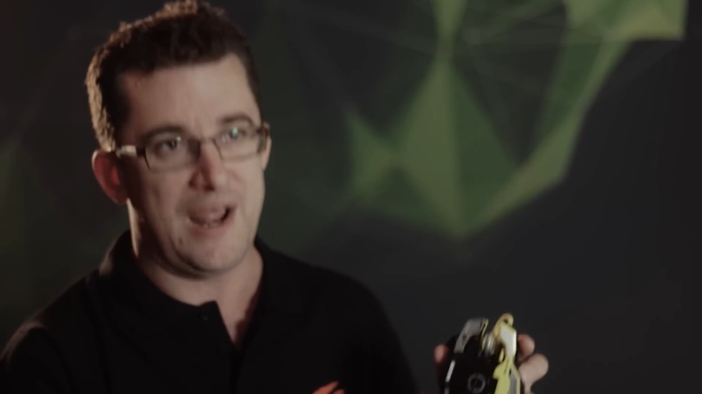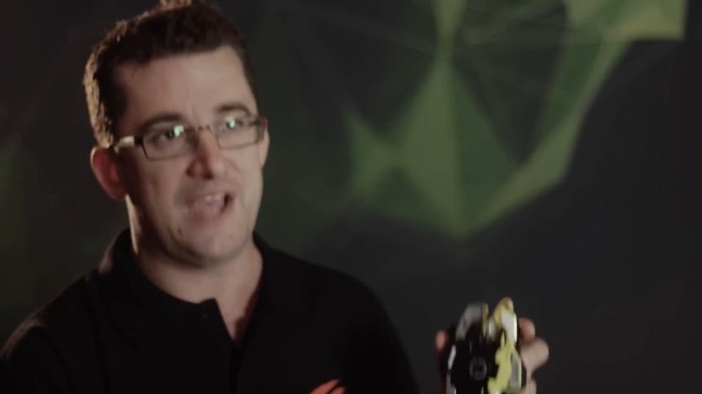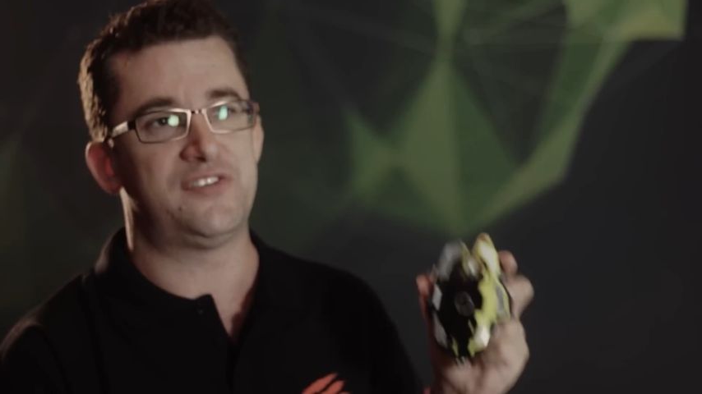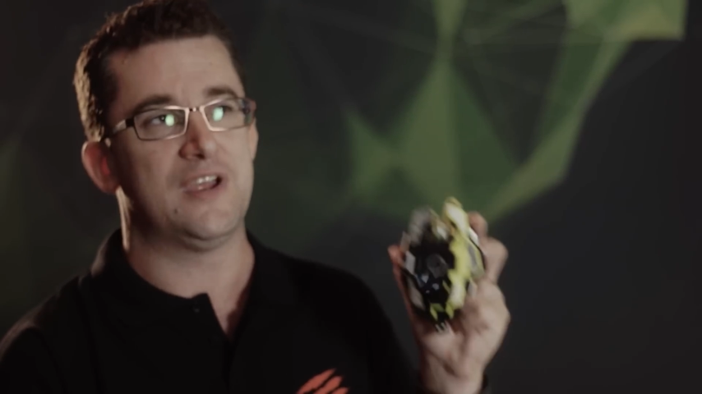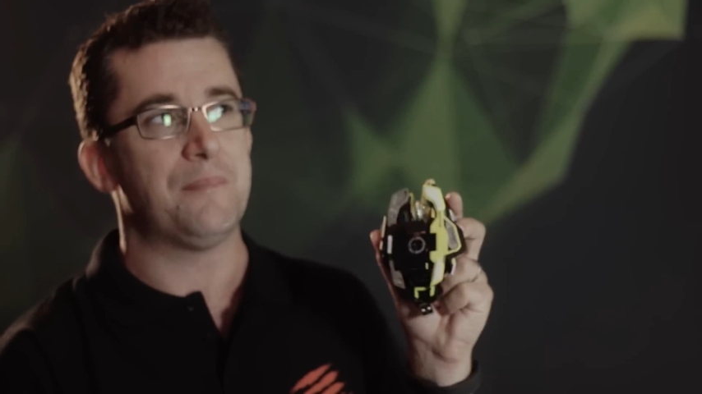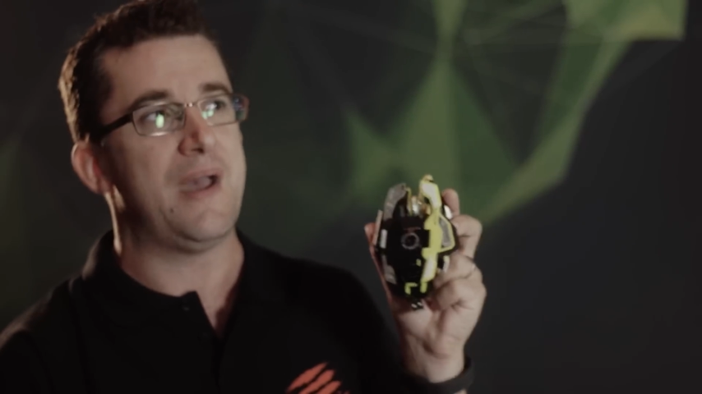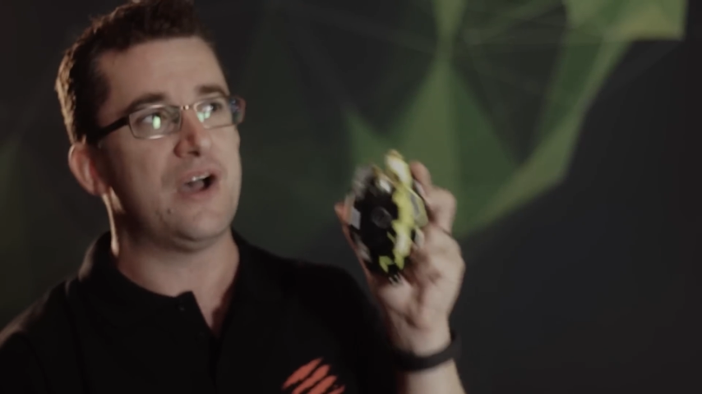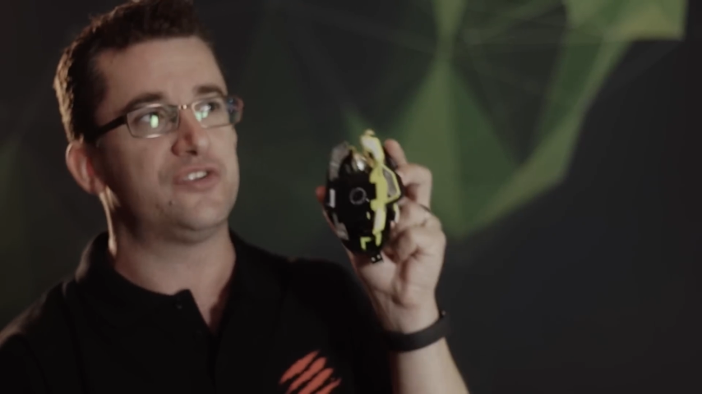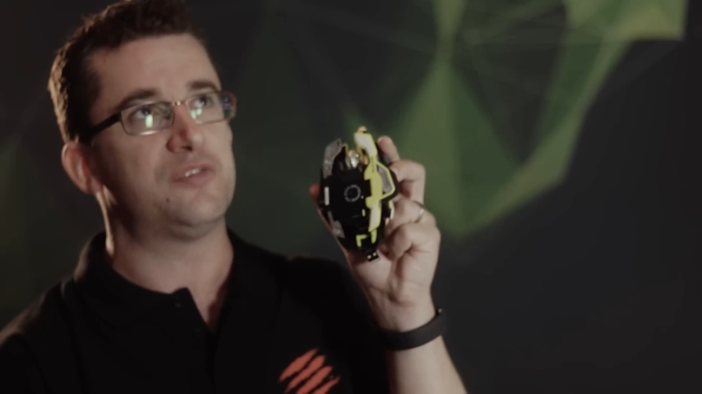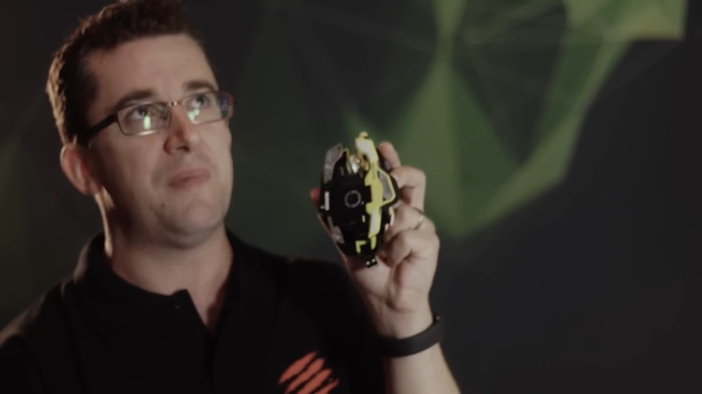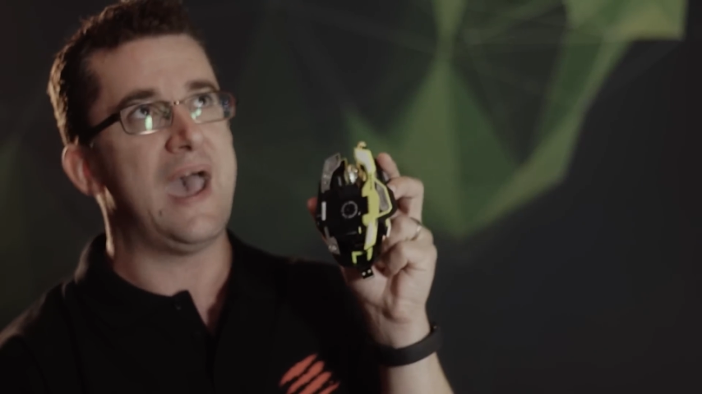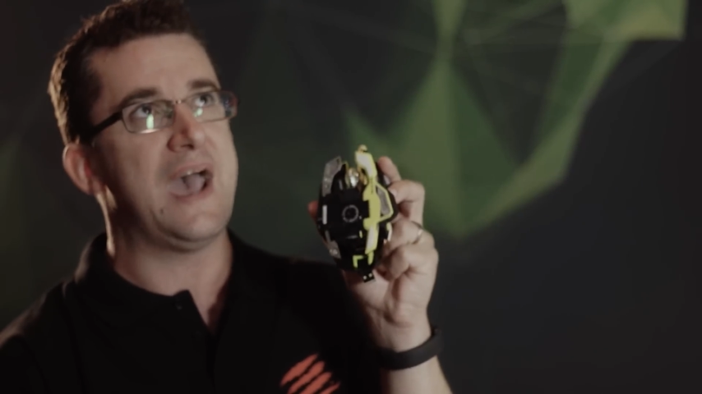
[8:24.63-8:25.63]
plastic
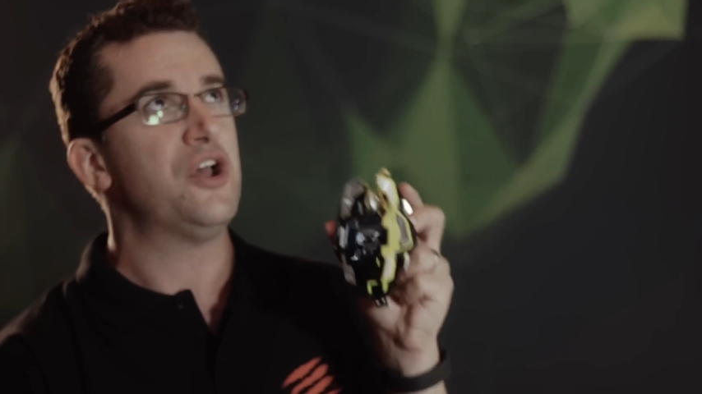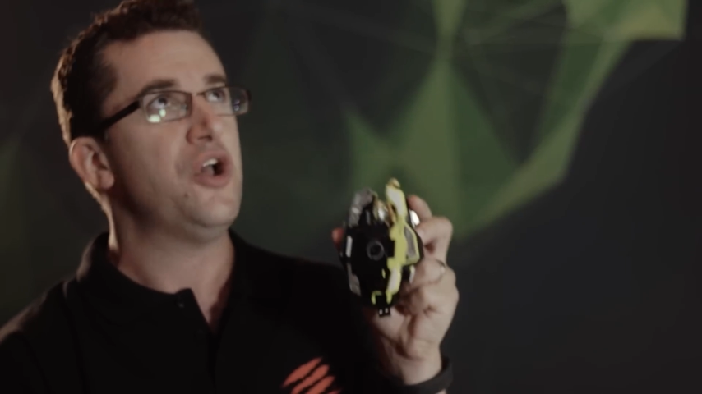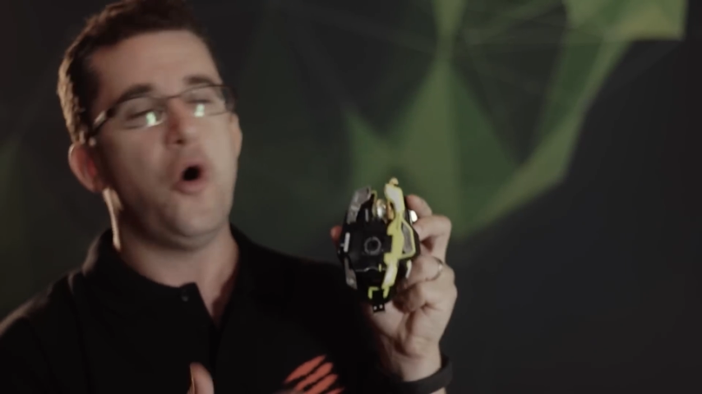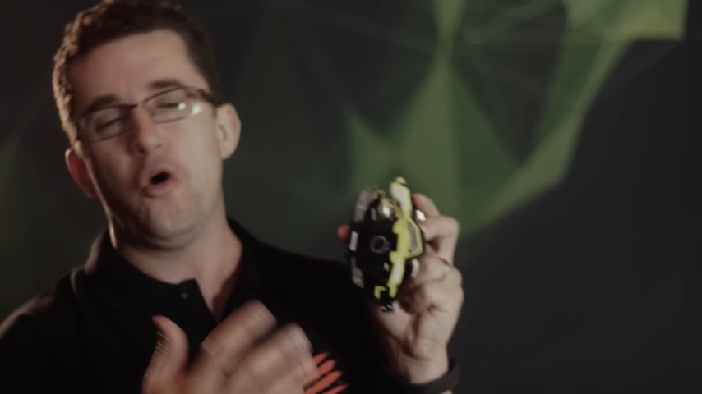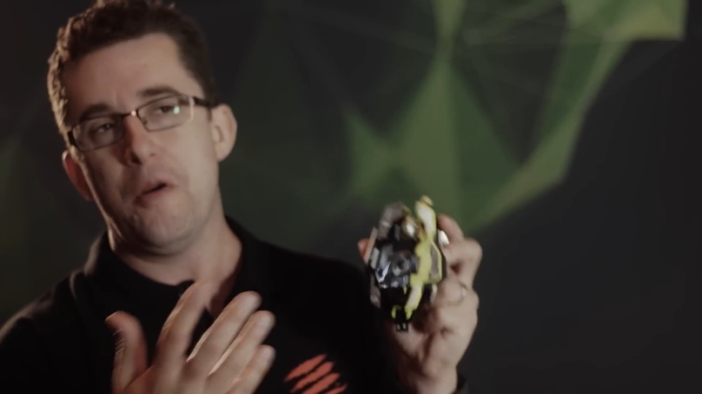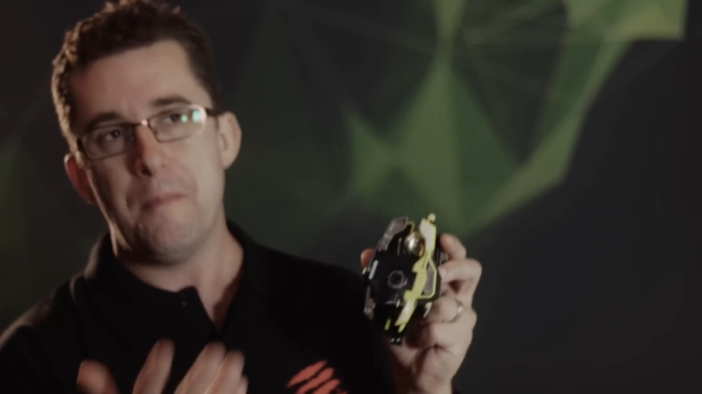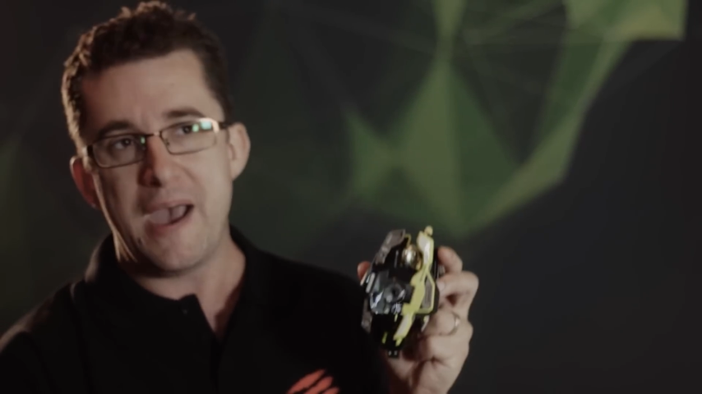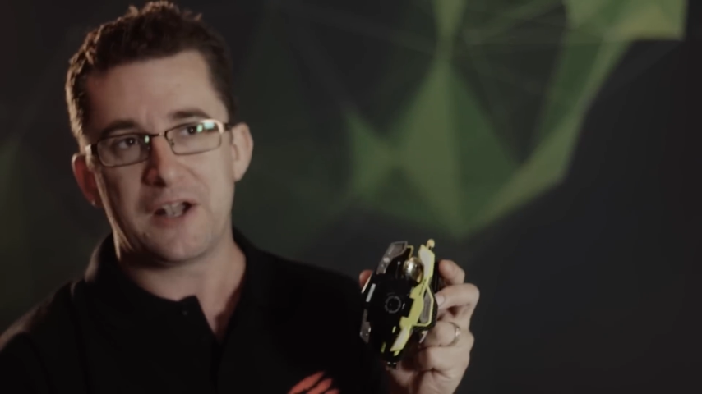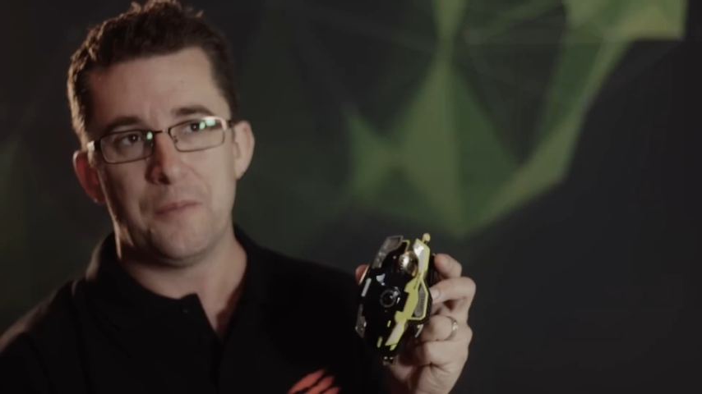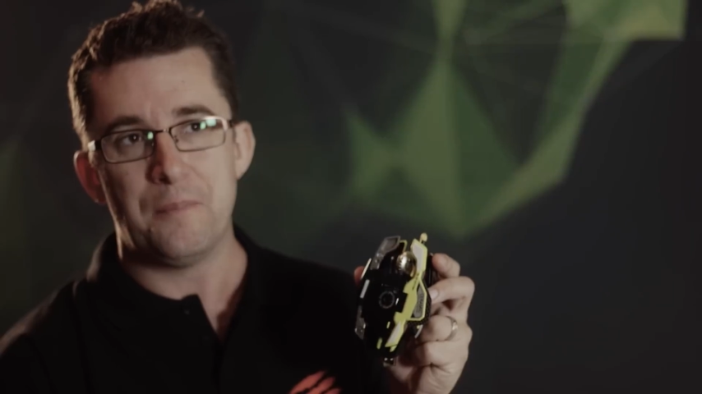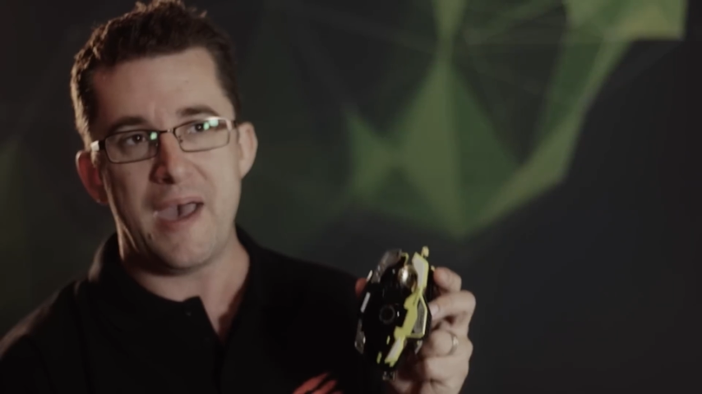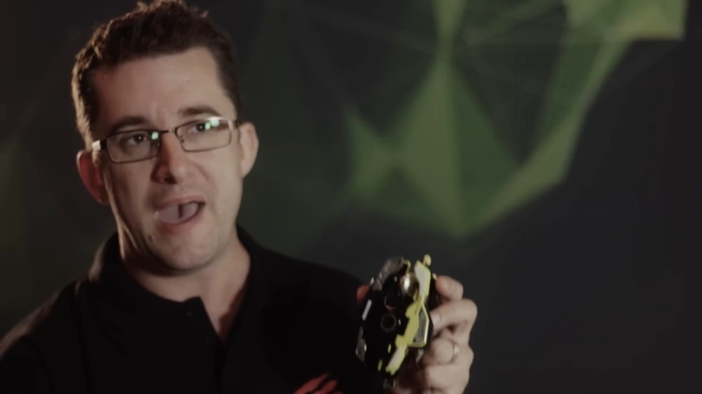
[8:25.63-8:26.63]
mouse mat or a
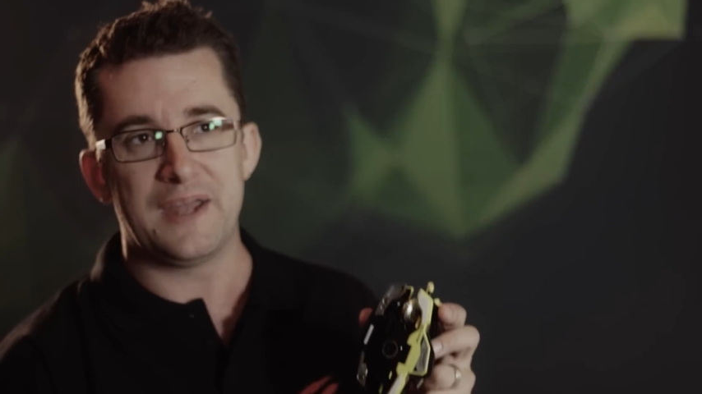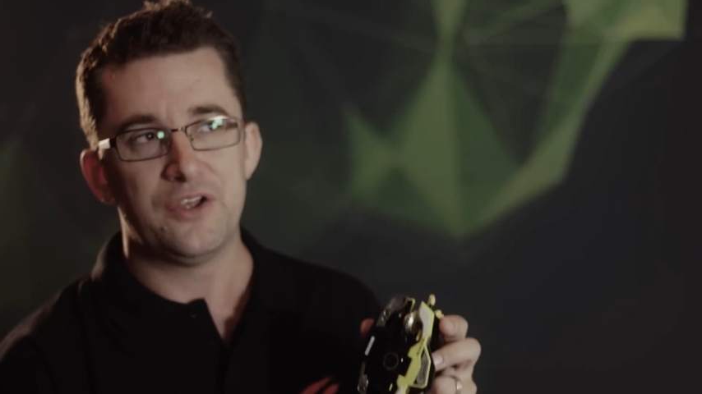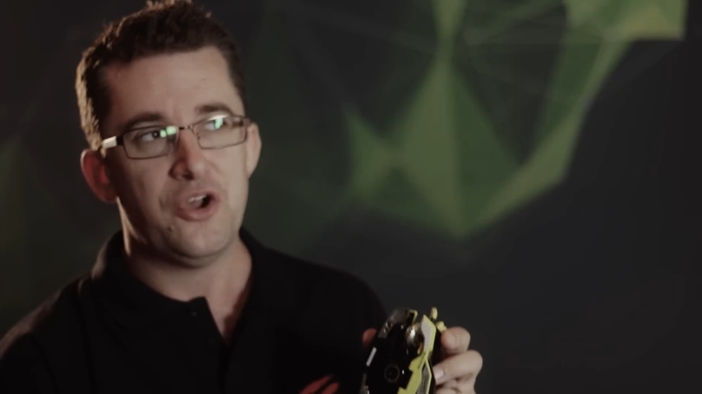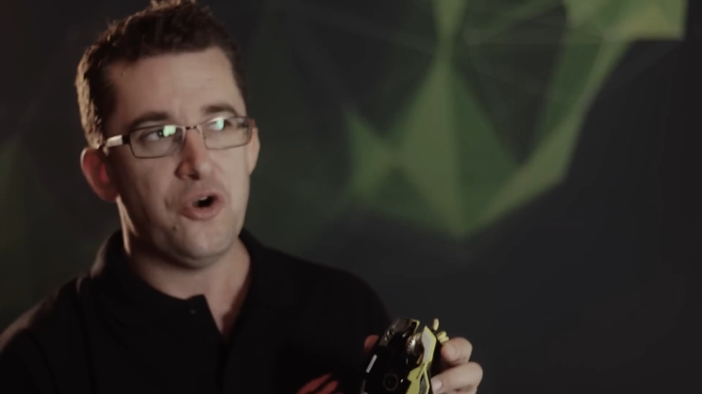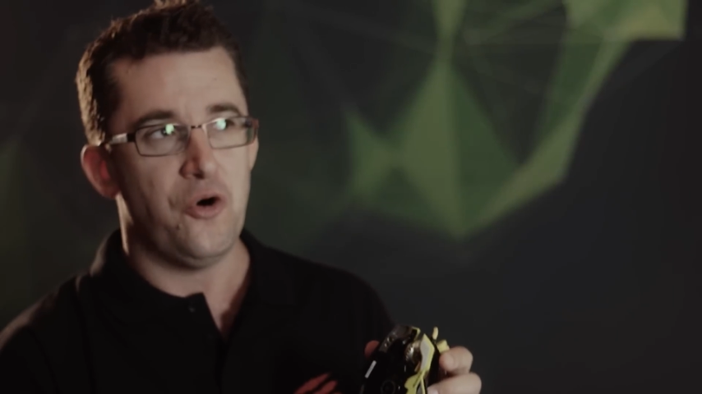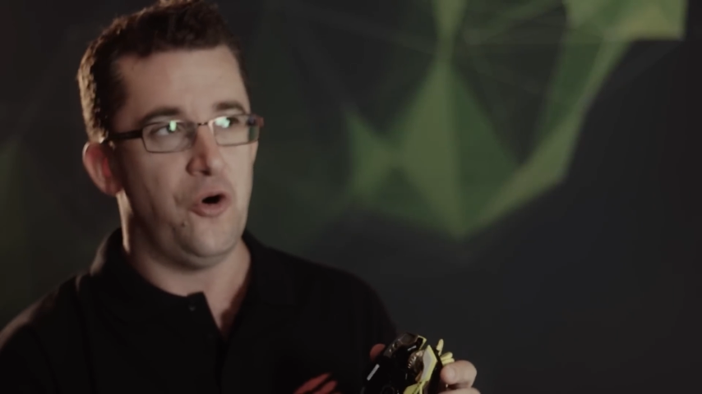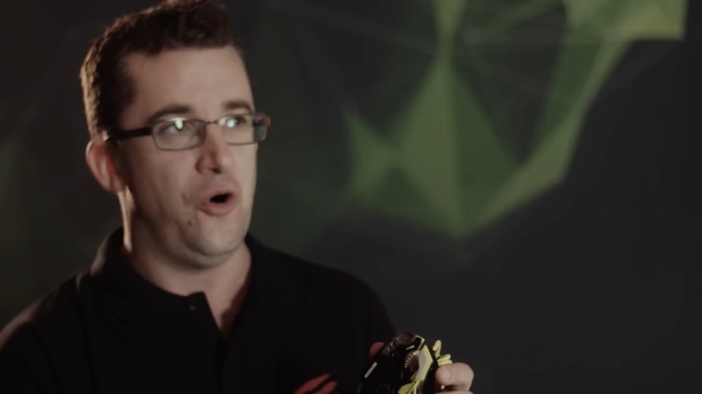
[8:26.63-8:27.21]
metal mat